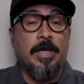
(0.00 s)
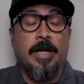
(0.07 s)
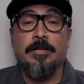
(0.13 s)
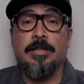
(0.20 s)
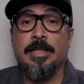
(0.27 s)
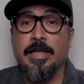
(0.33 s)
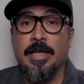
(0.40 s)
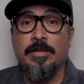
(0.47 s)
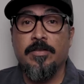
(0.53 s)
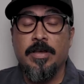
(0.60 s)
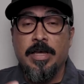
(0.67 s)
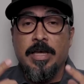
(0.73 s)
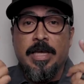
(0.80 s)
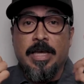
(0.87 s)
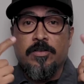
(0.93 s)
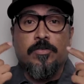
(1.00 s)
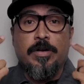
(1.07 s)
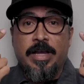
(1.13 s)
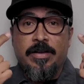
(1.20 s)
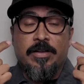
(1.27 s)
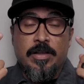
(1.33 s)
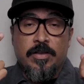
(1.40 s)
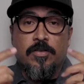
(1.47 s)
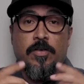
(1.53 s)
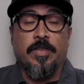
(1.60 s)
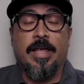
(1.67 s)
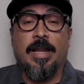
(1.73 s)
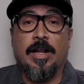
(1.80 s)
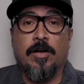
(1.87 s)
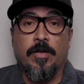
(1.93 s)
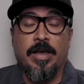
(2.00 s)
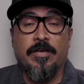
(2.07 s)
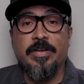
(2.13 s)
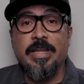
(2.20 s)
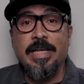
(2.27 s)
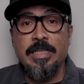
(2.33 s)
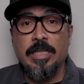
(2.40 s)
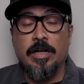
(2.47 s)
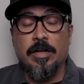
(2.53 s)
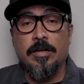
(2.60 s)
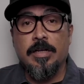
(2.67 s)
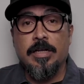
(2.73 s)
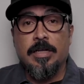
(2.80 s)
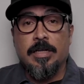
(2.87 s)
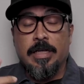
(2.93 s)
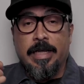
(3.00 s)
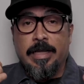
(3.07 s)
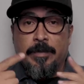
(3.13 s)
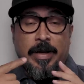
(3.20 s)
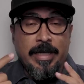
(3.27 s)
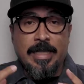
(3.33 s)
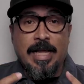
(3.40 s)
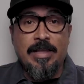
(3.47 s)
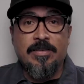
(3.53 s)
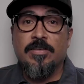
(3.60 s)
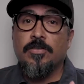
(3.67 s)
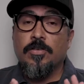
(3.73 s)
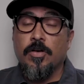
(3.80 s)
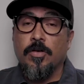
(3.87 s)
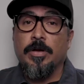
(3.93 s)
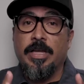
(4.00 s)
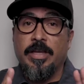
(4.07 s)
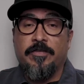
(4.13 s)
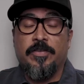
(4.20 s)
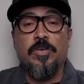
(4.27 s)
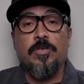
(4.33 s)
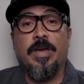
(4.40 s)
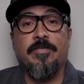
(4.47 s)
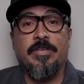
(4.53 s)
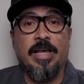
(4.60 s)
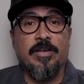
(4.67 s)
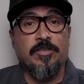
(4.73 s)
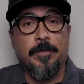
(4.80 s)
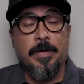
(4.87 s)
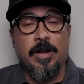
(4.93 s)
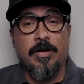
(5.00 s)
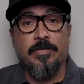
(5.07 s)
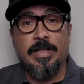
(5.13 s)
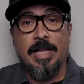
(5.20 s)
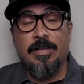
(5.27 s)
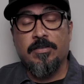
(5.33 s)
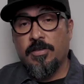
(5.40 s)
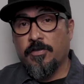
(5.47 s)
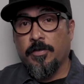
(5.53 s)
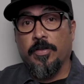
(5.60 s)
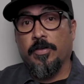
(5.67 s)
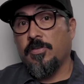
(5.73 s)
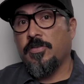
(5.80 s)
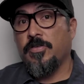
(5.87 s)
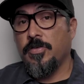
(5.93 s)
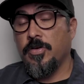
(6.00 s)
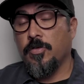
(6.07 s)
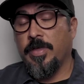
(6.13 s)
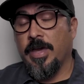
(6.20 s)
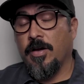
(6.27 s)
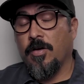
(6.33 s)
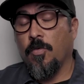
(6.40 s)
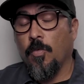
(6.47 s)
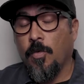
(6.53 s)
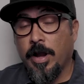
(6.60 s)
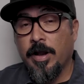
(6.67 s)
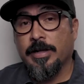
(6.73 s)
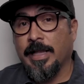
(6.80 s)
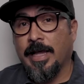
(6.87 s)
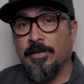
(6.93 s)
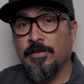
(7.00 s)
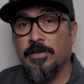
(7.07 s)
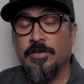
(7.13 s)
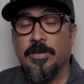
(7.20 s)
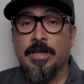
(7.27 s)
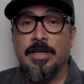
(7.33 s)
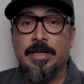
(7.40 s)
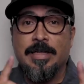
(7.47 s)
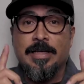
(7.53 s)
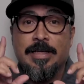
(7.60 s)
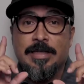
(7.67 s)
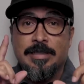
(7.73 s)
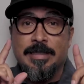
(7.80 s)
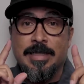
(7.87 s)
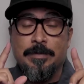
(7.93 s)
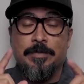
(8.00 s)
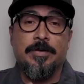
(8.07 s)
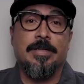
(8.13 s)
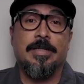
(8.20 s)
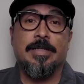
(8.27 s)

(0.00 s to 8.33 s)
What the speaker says: out the lens. It's great so that I don't have any glare in my glasses. So if you have an extra pair of glasses, for those of you that wear glasses, tip,